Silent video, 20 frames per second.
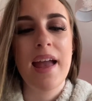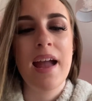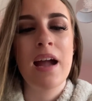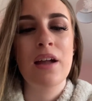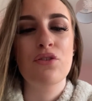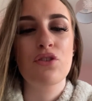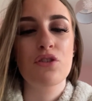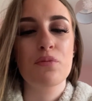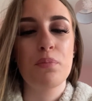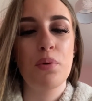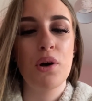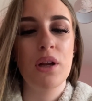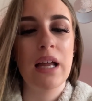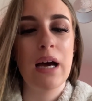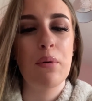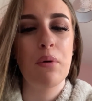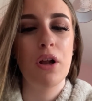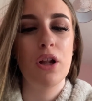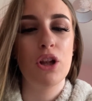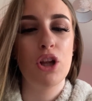It does pull
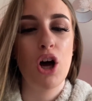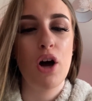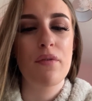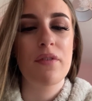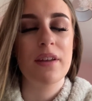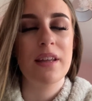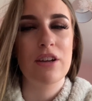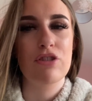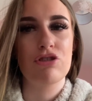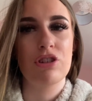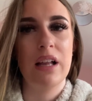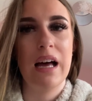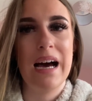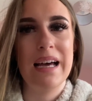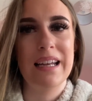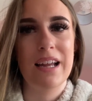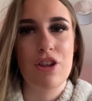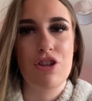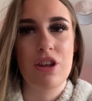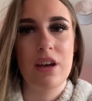out a lot of your natural
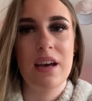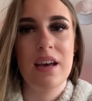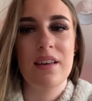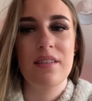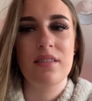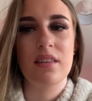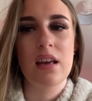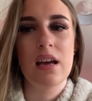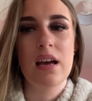eyelashes.